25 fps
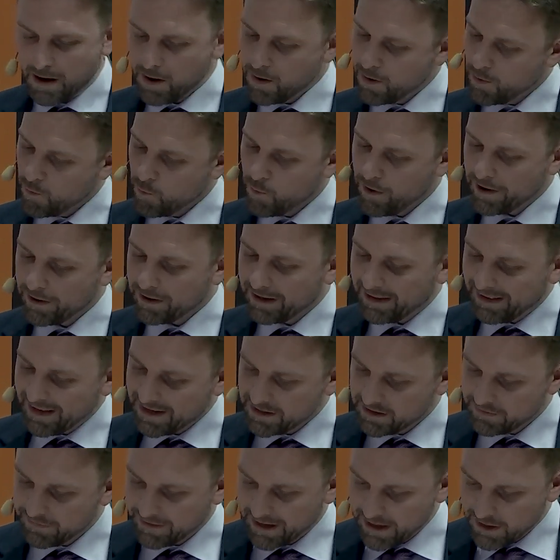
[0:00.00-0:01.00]
what
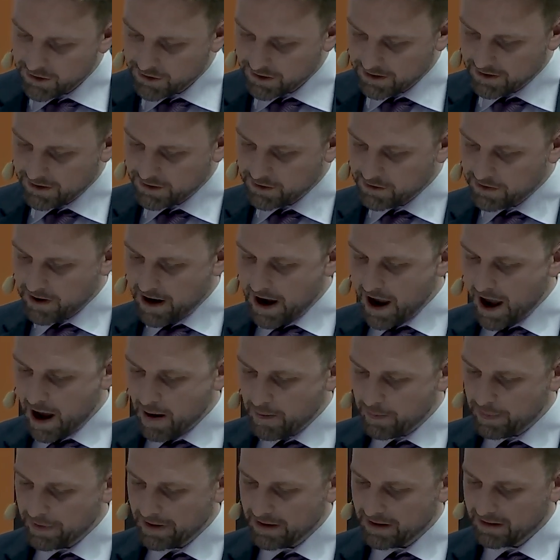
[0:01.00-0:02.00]
classification is your
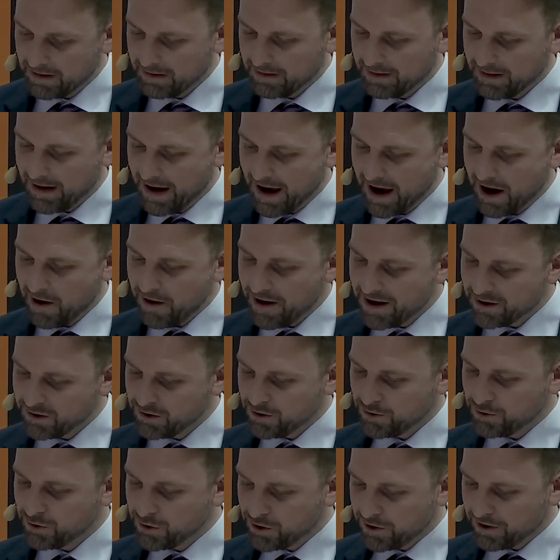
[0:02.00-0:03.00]
app, and how has
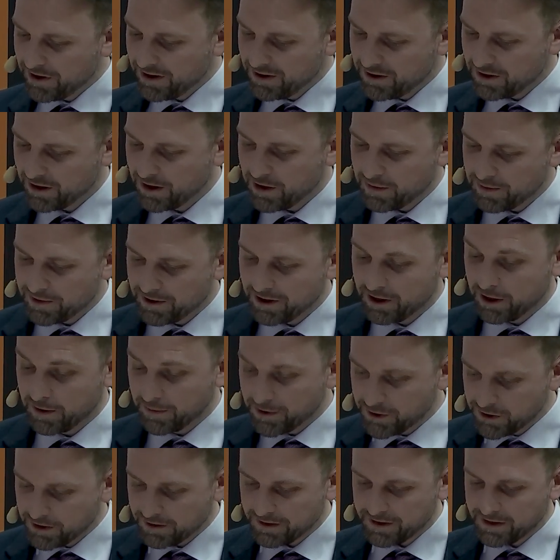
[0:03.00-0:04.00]
your journey to
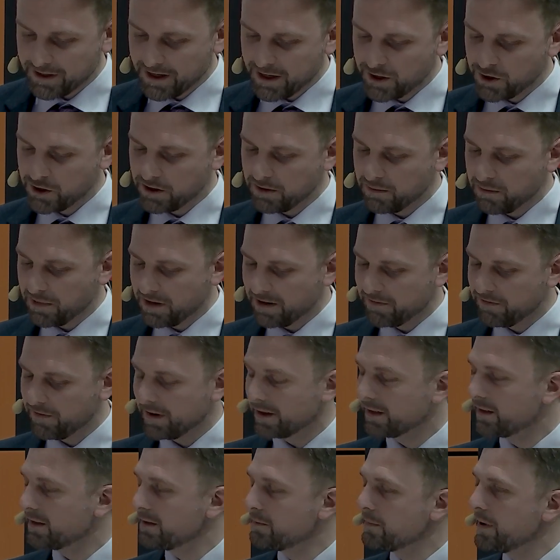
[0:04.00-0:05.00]
commercialization been
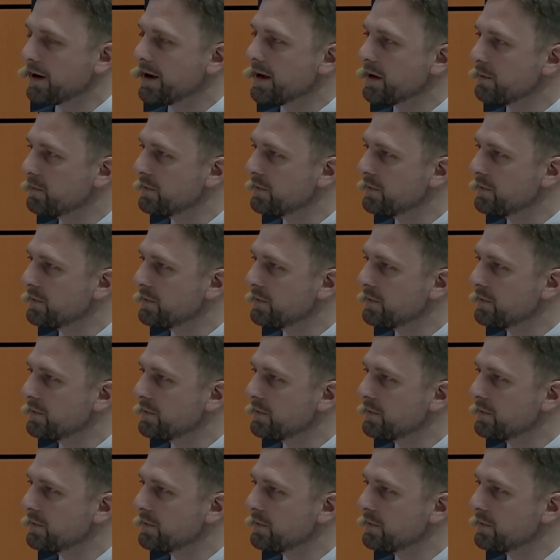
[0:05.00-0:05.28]
affected by